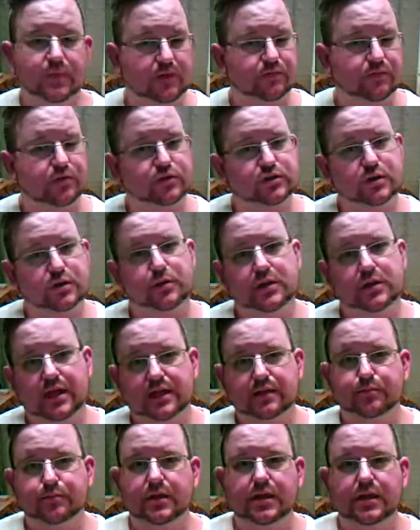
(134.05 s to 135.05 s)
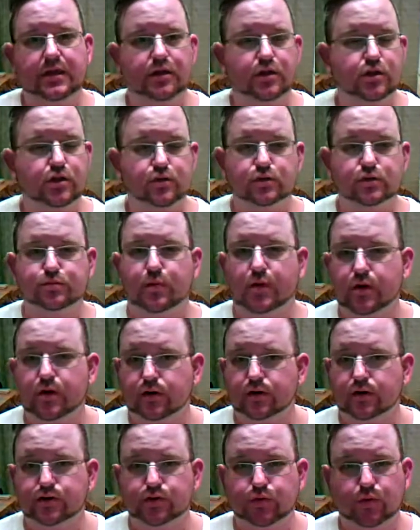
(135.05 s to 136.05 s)
if you're someone like me and you use
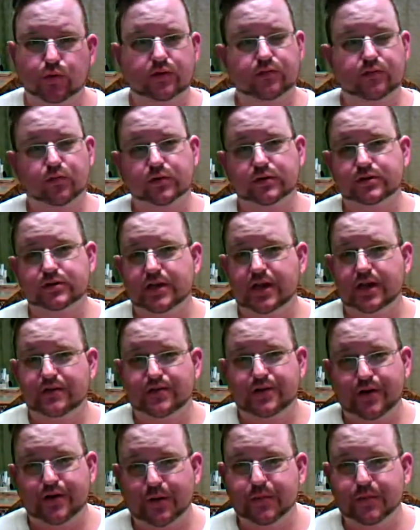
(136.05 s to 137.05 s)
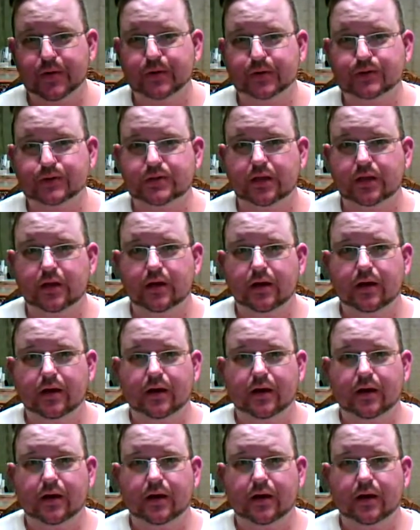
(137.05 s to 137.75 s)
markers 24/7 almost,